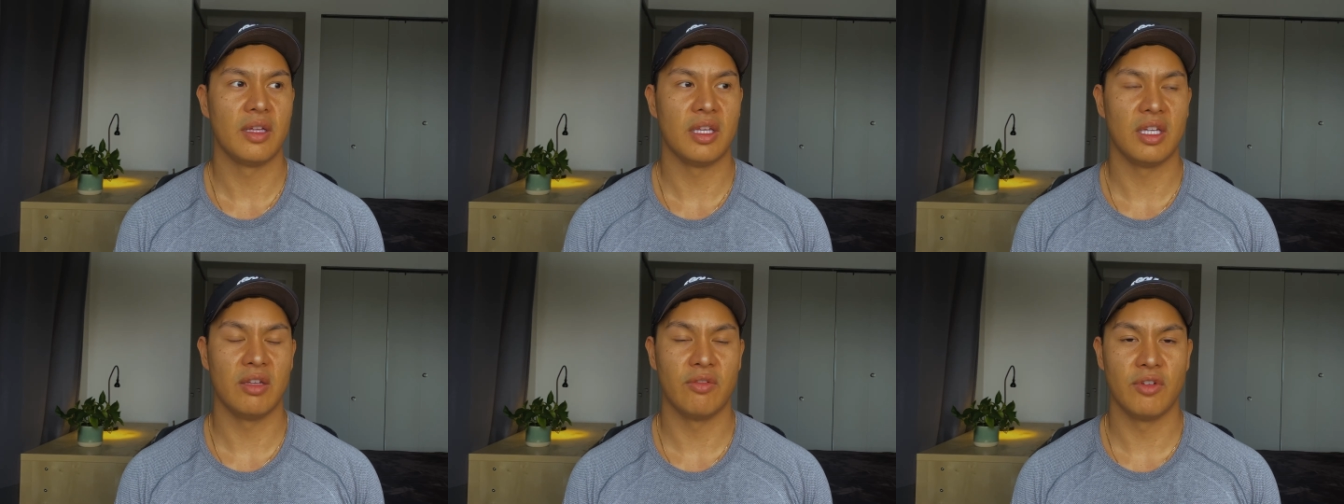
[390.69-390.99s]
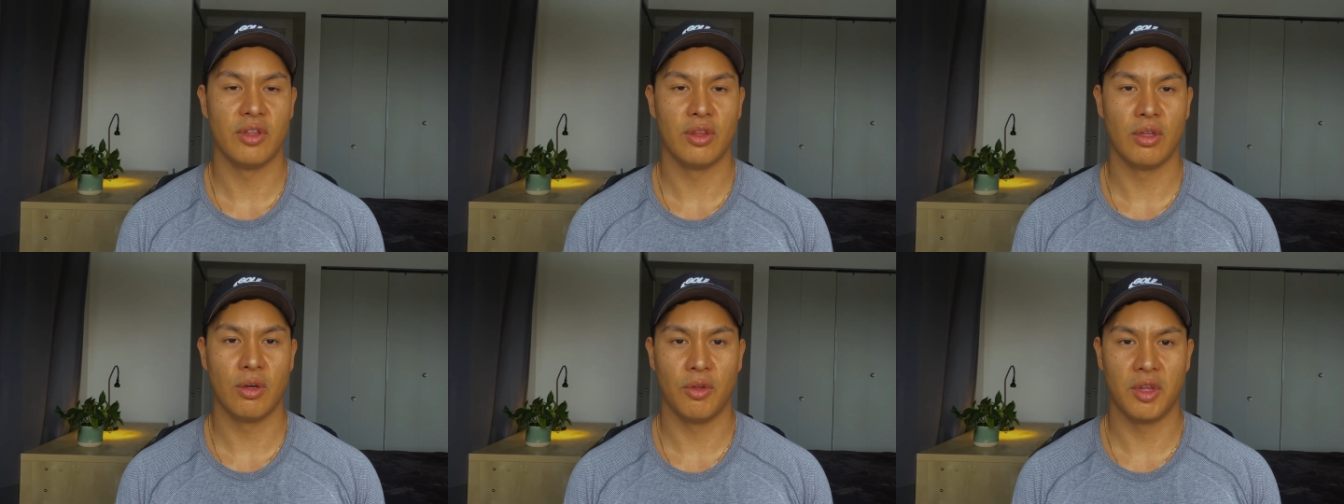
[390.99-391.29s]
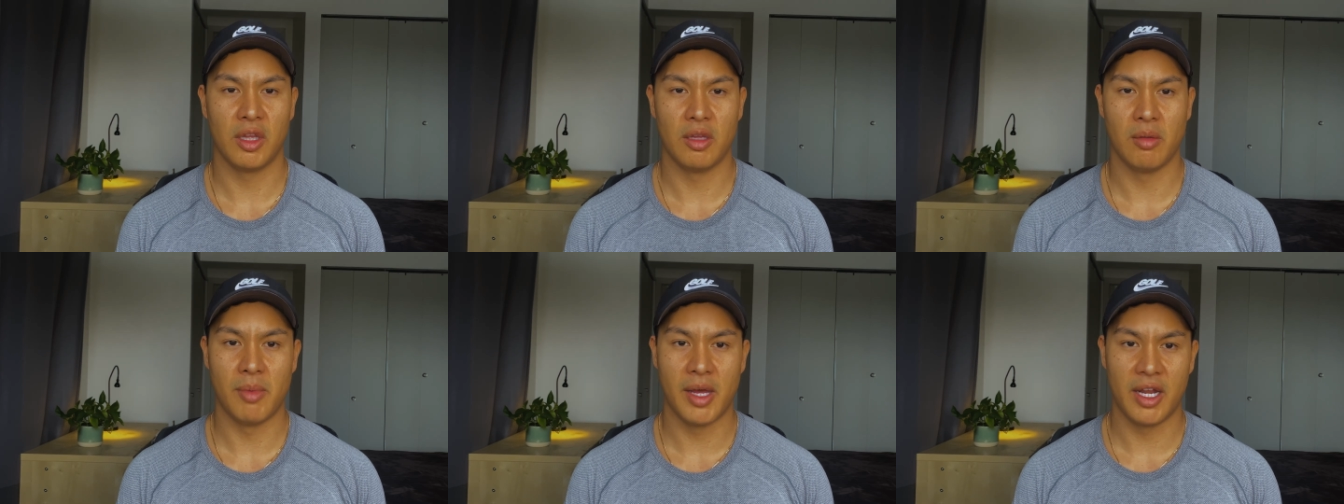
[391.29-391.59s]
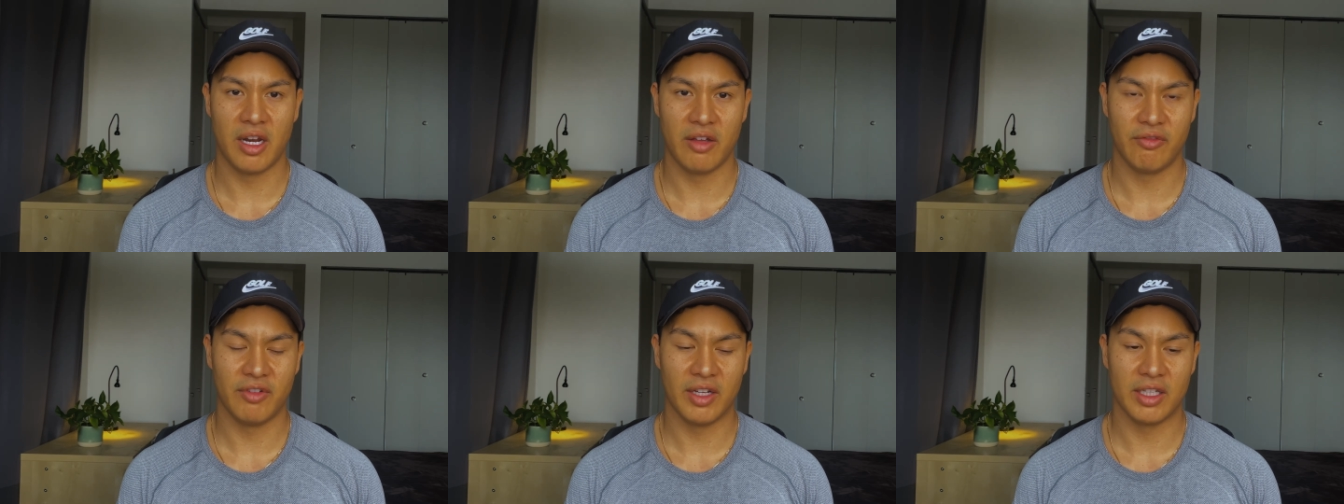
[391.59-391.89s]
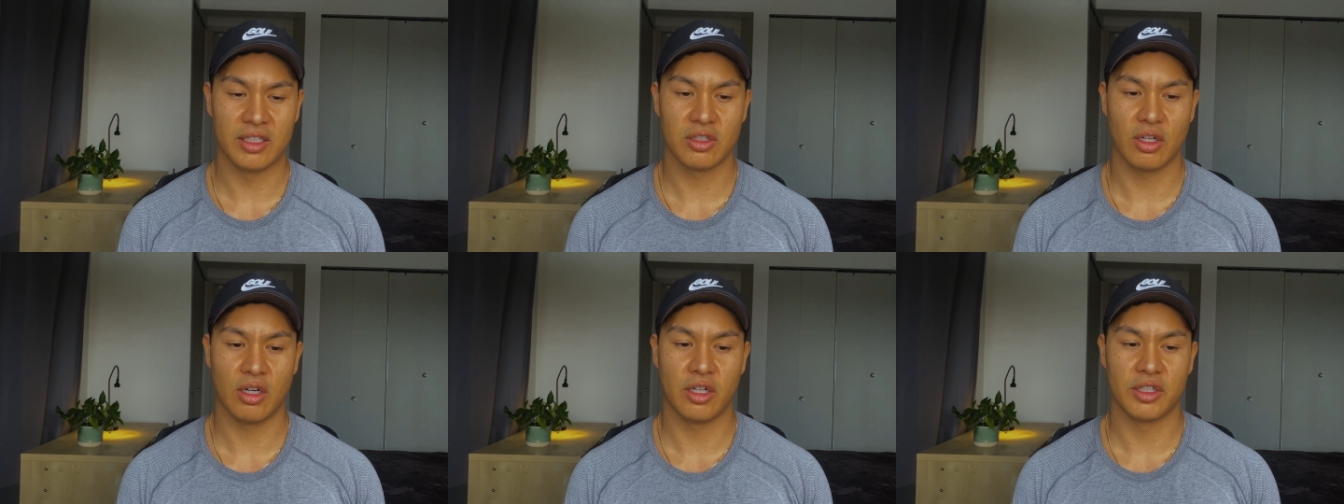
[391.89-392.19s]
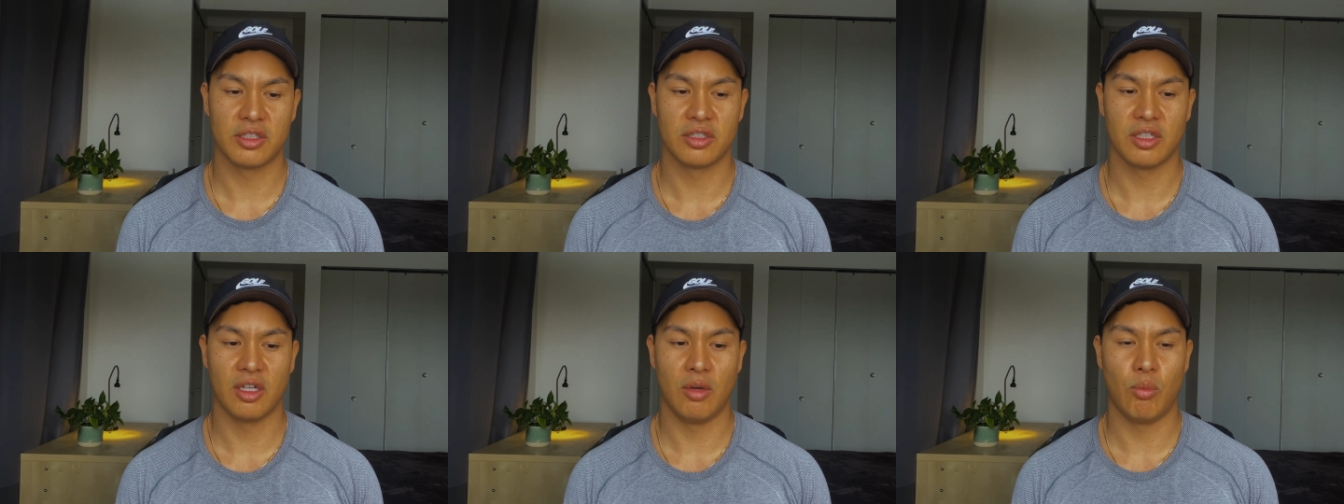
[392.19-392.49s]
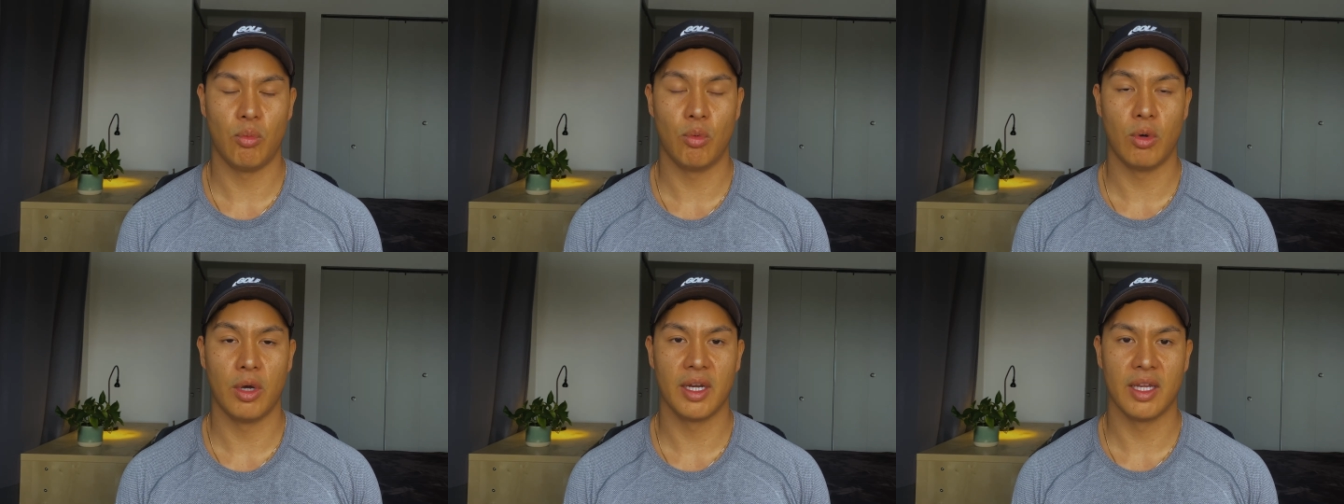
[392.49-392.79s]
even though the benefits are
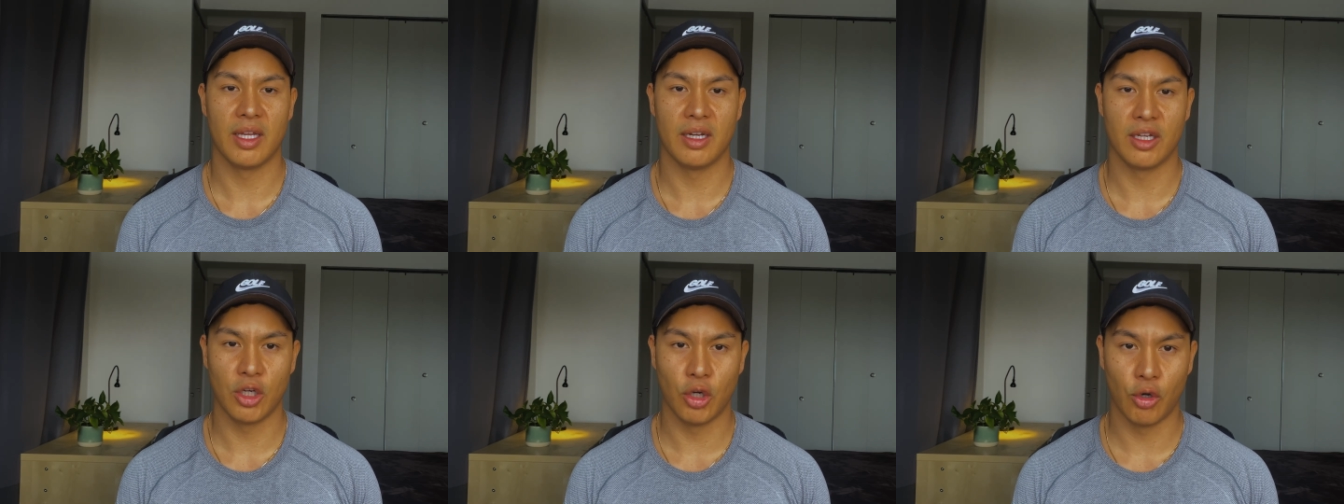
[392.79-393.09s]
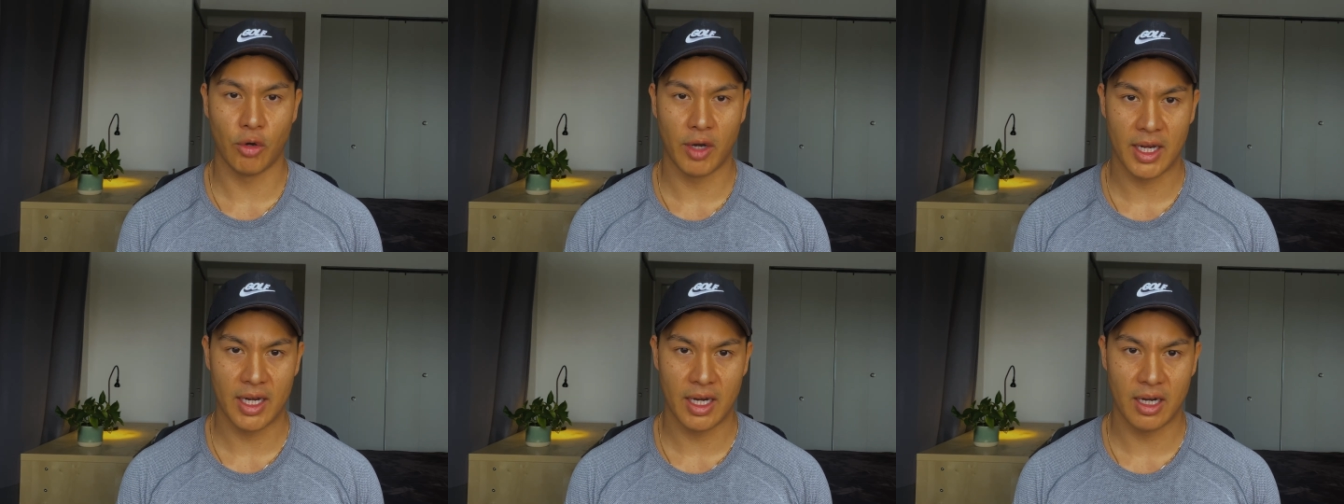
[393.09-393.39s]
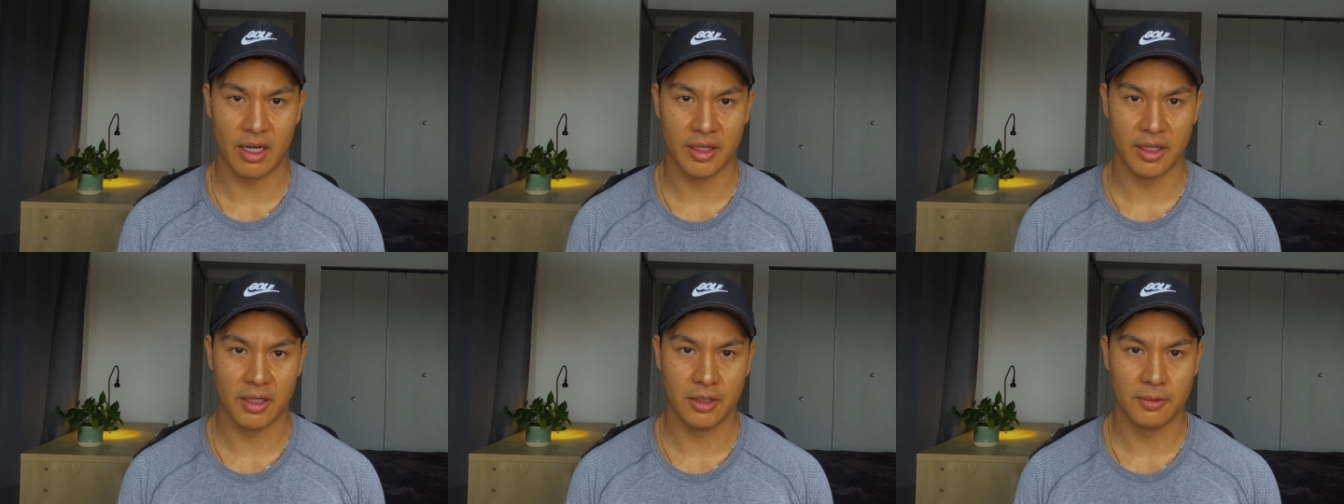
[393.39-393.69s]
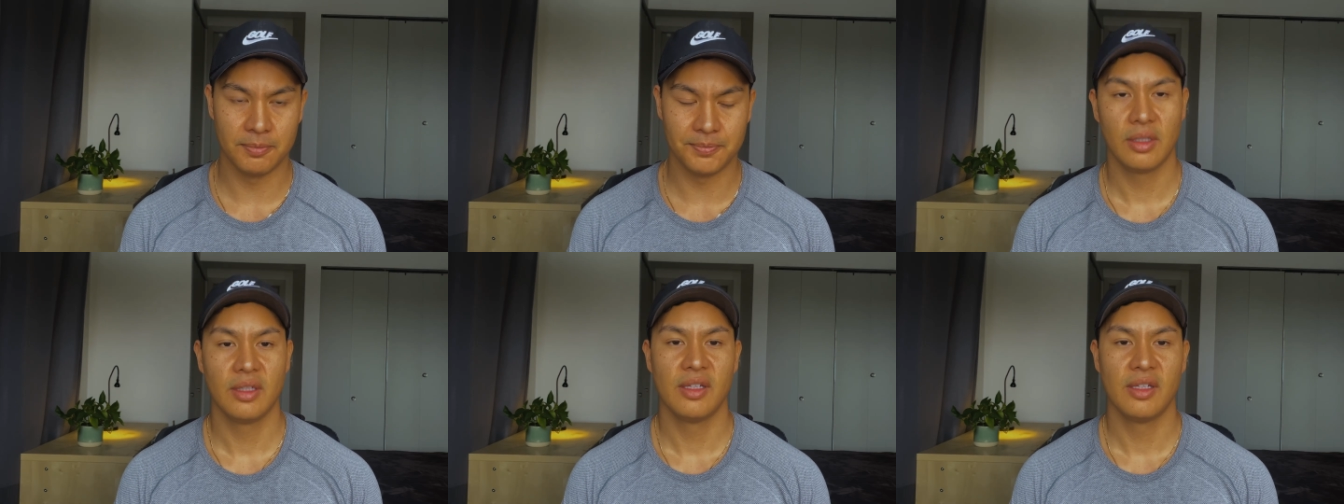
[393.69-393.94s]
somewhat in a gray area.